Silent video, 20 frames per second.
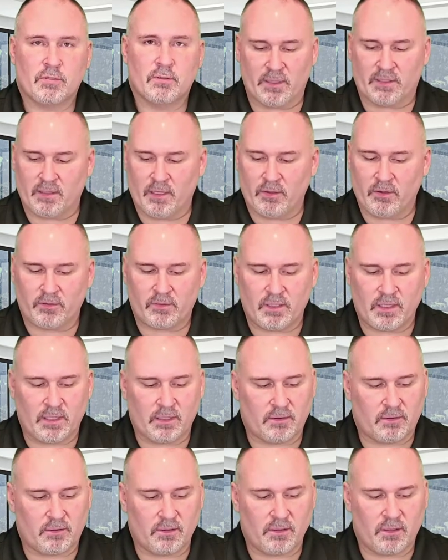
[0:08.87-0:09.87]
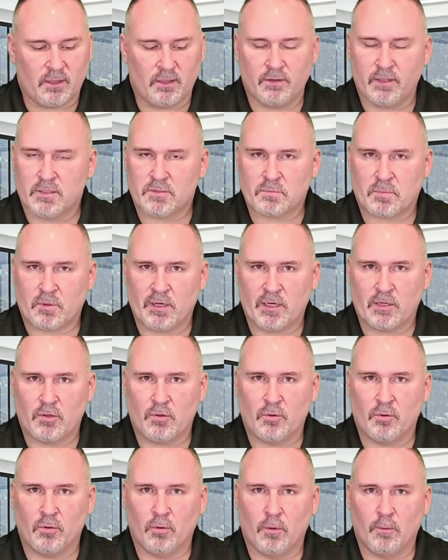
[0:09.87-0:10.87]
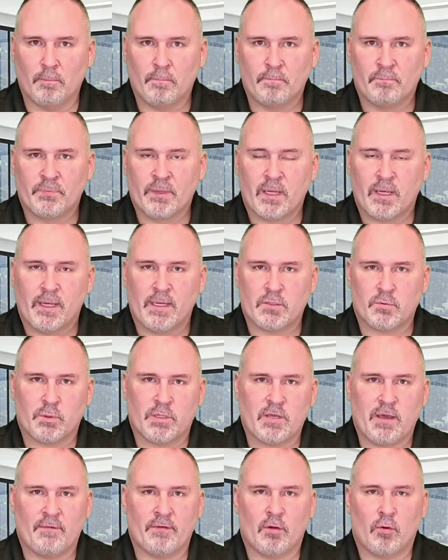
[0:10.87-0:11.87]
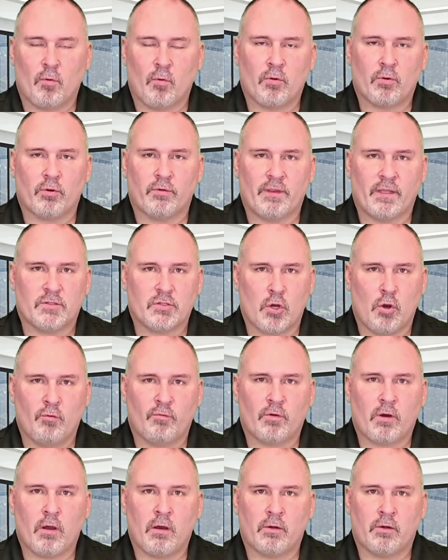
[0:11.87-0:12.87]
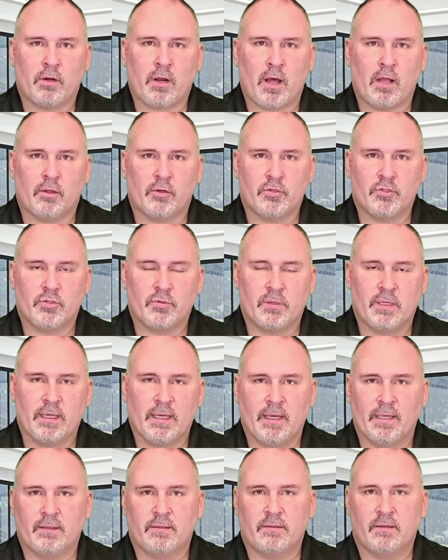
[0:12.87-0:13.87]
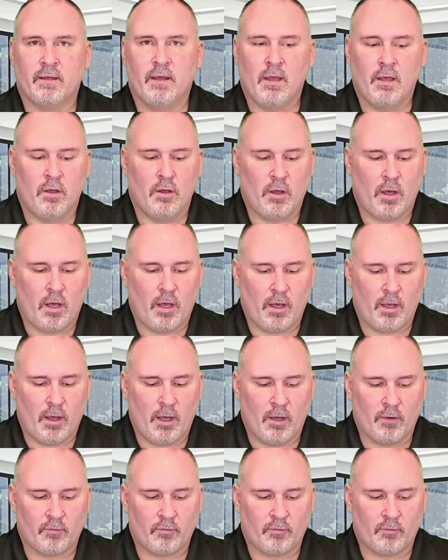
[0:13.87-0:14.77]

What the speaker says: But the other thing that's pretty cool is when you have an order that's over $100, you get a